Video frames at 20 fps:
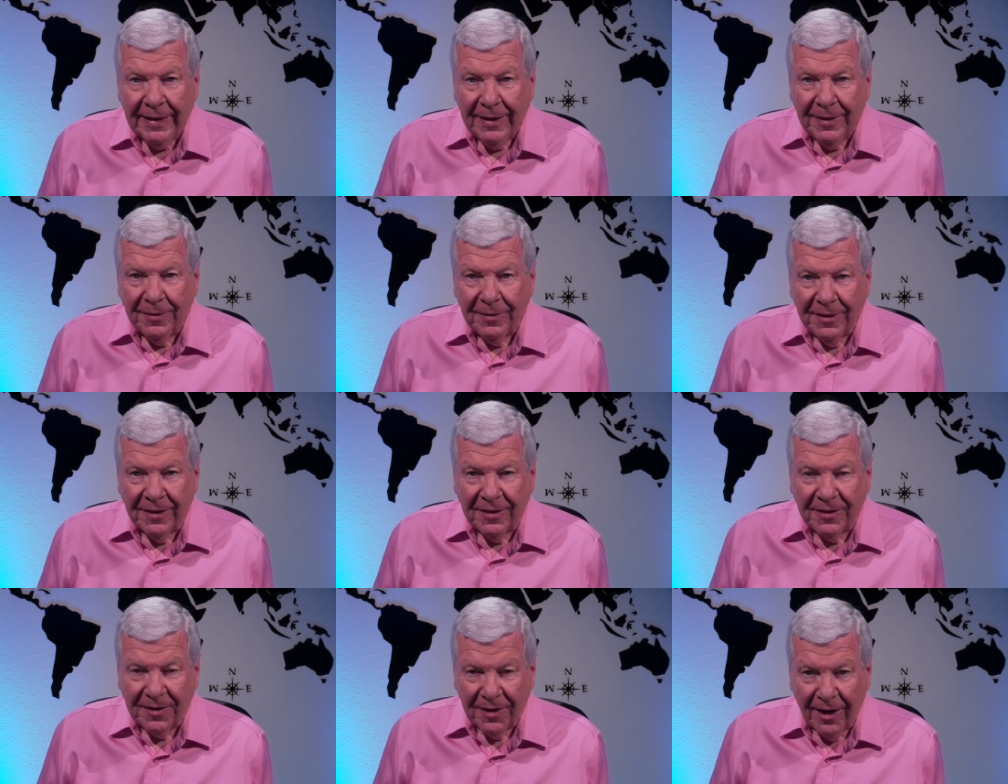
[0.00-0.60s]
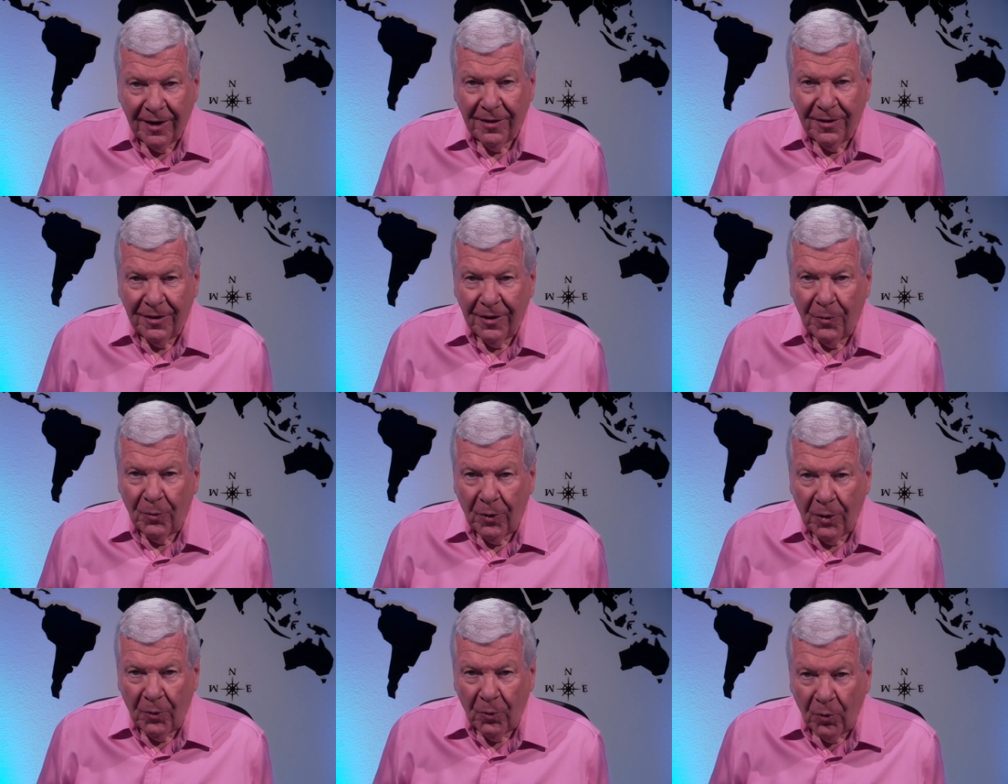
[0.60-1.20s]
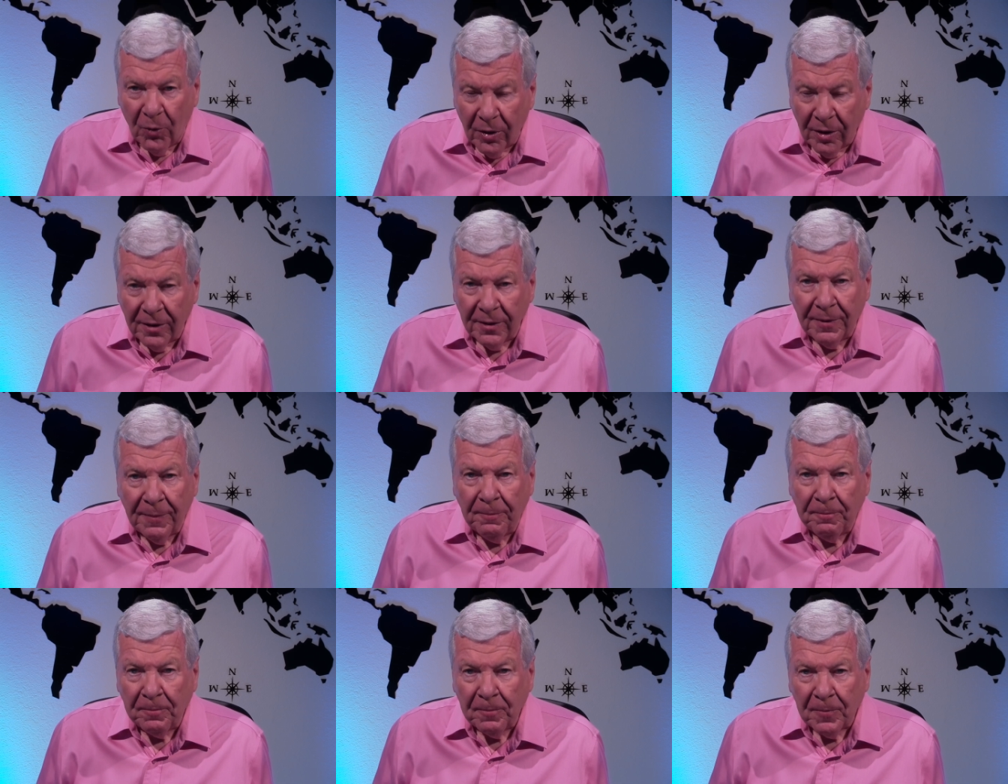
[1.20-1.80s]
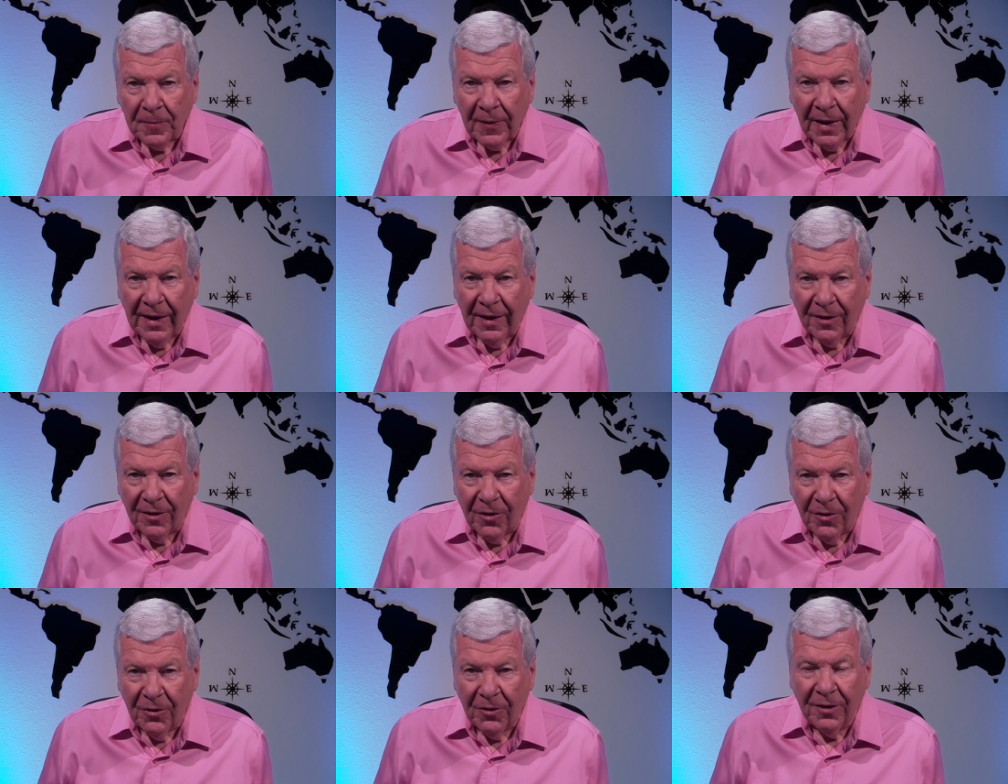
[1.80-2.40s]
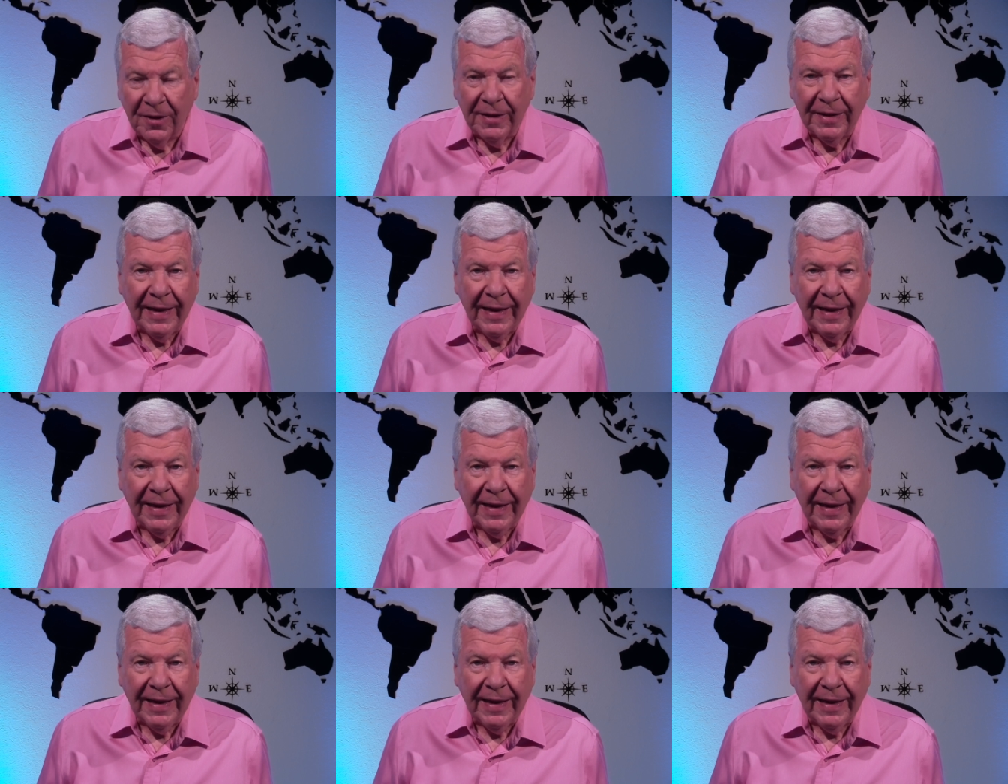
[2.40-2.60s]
they decided that we would and could,